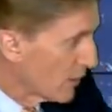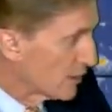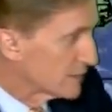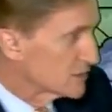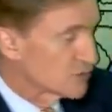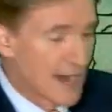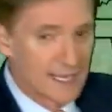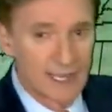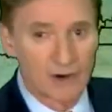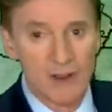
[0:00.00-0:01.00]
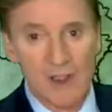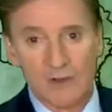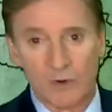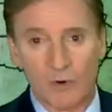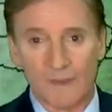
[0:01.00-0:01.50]
along this track here
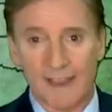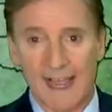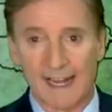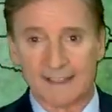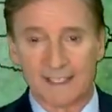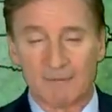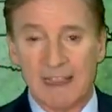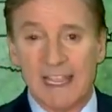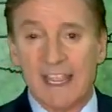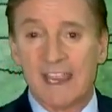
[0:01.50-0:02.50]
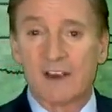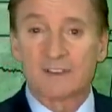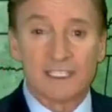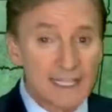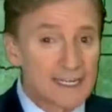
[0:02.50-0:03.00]
toward the islands there.
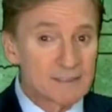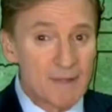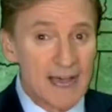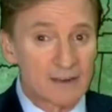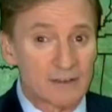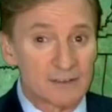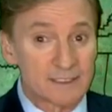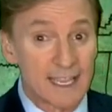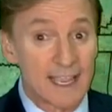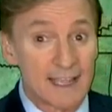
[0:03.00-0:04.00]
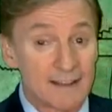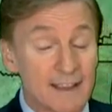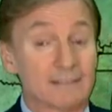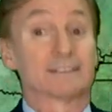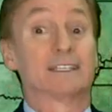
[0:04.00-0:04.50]
Here's the latest models, and
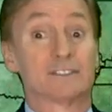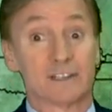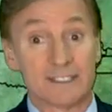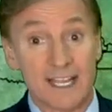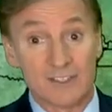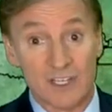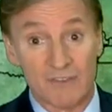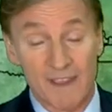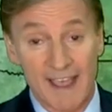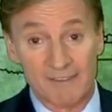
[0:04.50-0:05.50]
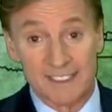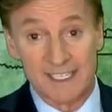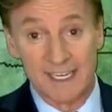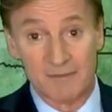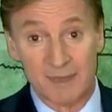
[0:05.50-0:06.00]
they'll get your attention if you haven't
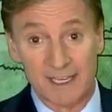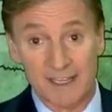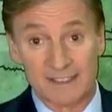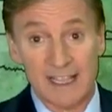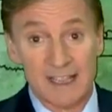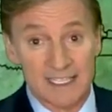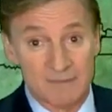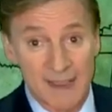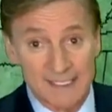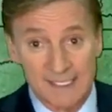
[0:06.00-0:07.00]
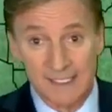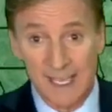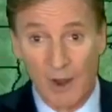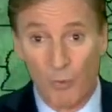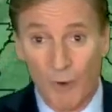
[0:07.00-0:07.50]
seen them because it's basically
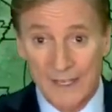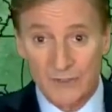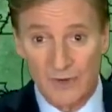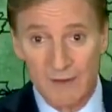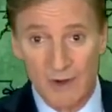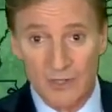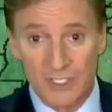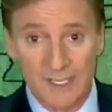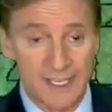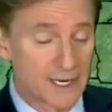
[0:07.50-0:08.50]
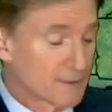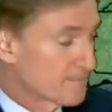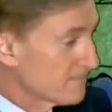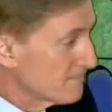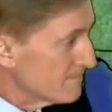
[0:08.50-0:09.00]
a westerly motion here.